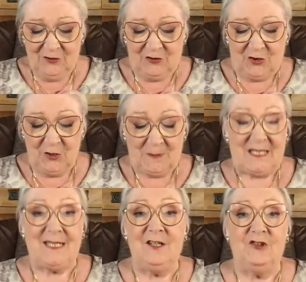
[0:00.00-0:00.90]

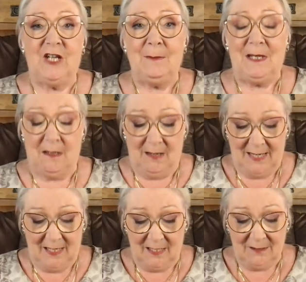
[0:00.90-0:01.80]
Jupiter's in
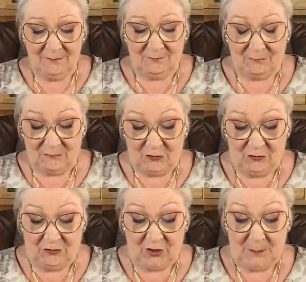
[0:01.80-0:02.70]
Gemini, and
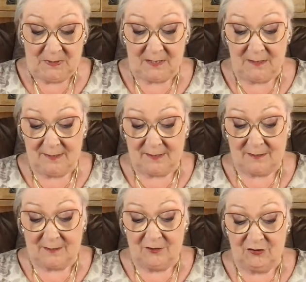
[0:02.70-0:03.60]
Jupiter's
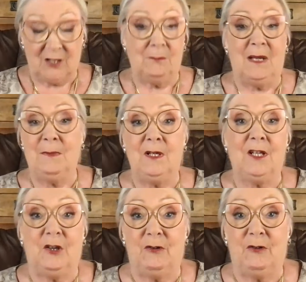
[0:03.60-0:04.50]
conjunct my
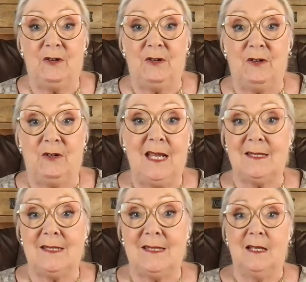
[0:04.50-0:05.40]
Mercury. So I
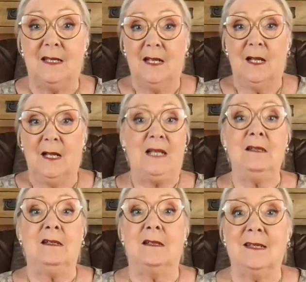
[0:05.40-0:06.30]
guess
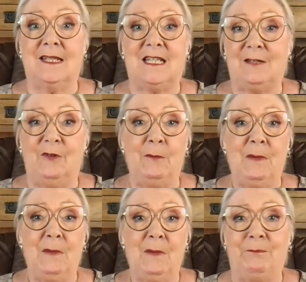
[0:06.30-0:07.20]
abundance for
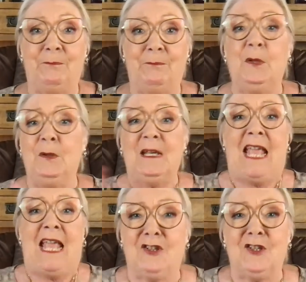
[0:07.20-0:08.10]
my
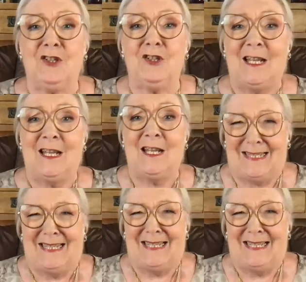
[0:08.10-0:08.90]
communication skills,